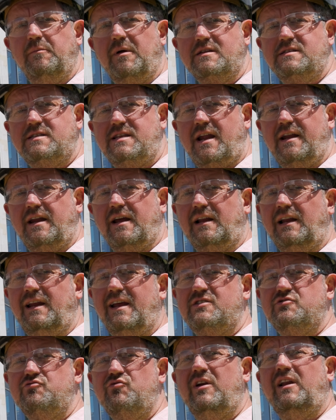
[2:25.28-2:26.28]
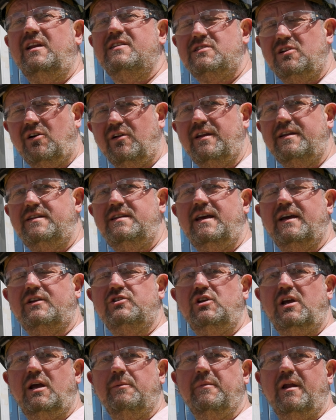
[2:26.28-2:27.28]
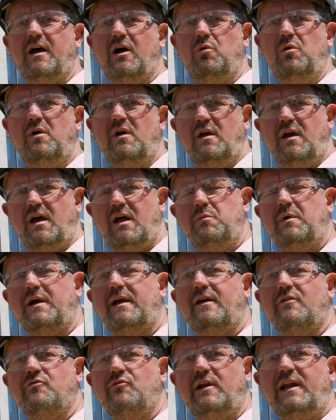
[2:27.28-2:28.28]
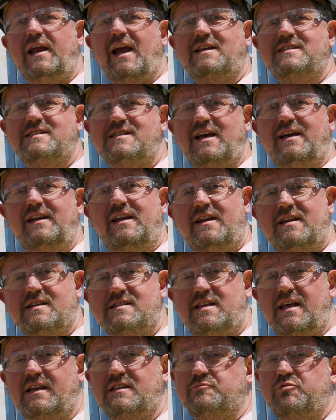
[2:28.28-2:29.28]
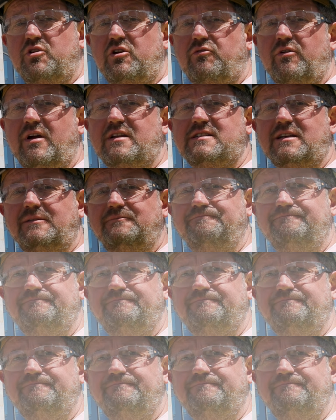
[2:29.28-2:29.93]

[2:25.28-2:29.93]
Aesthetically, it's really starting to take shape now, and we're getting really excited as things progress.